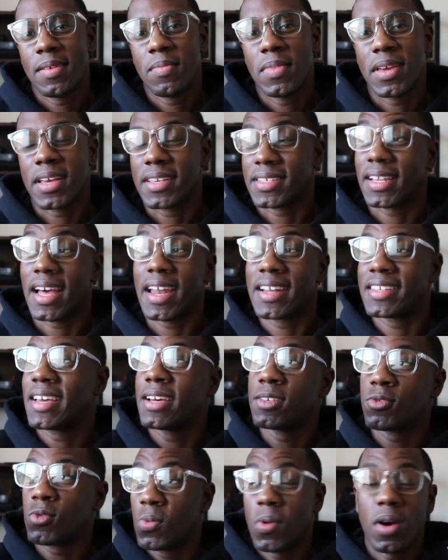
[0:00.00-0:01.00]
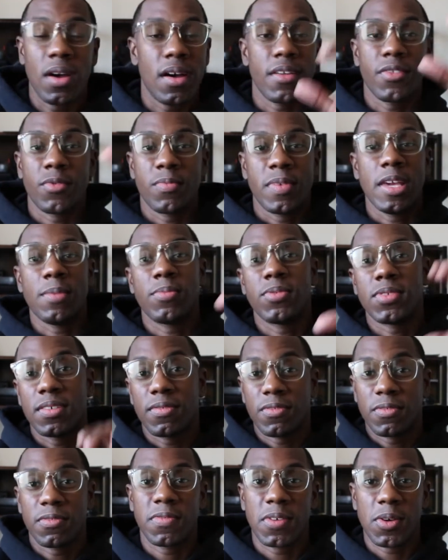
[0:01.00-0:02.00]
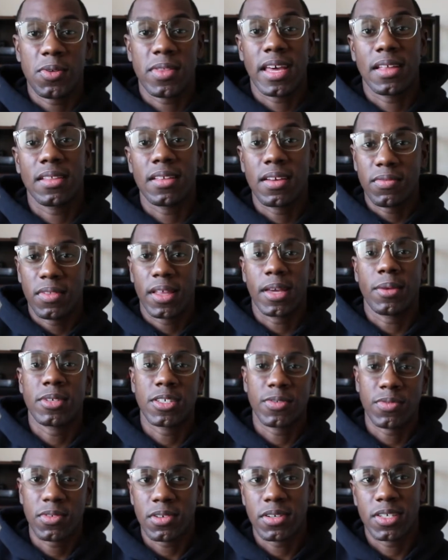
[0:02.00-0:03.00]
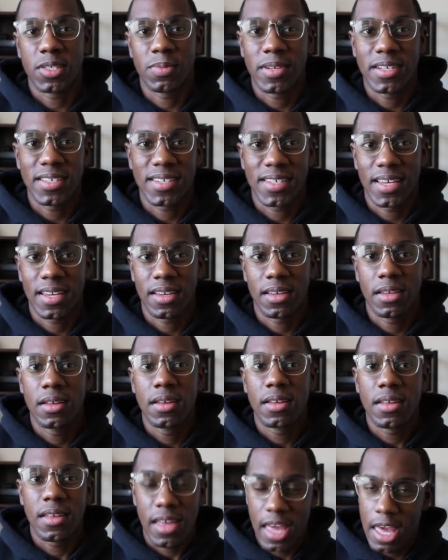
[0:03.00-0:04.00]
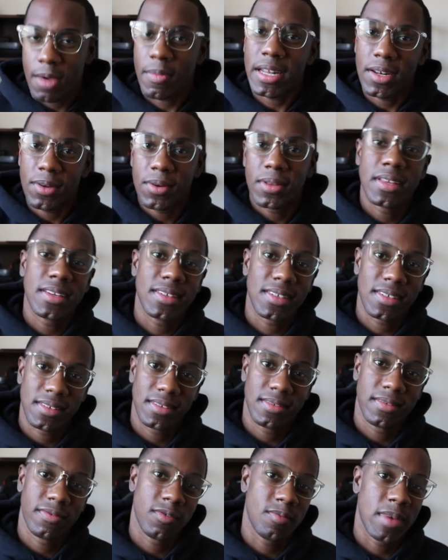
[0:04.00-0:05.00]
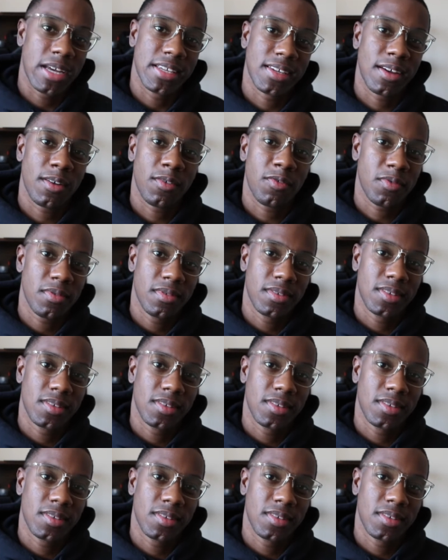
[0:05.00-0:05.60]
Because a lot of times we want other people to fulfill that love language for us, but it's like, am I doing this for myself?